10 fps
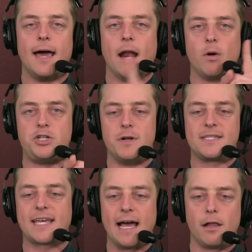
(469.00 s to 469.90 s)
And I want you to
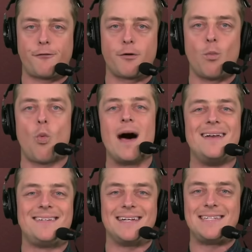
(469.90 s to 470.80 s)
scale it from
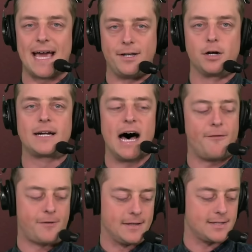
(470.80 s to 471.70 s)
one to ten. Your
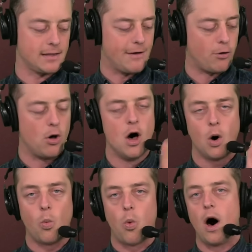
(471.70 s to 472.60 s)
confidence level,
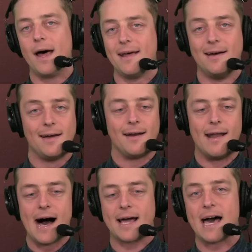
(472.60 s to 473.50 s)
one,
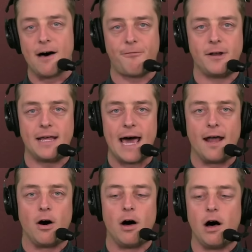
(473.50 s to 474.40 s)
not confident at
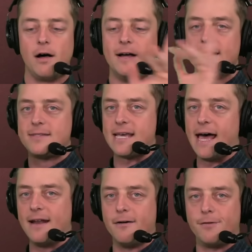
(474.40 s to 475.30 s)
all,
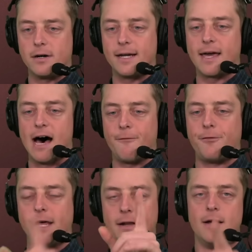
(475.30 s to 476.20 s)
ten, very
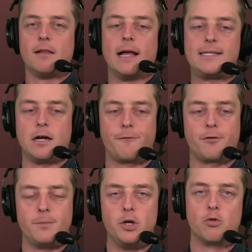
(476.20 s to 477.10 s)
confident. Let's hear
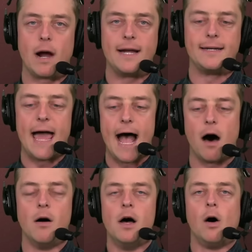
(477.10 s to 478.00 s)
from you right
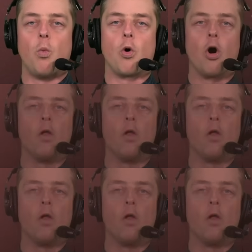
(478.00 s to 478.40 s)
now. We're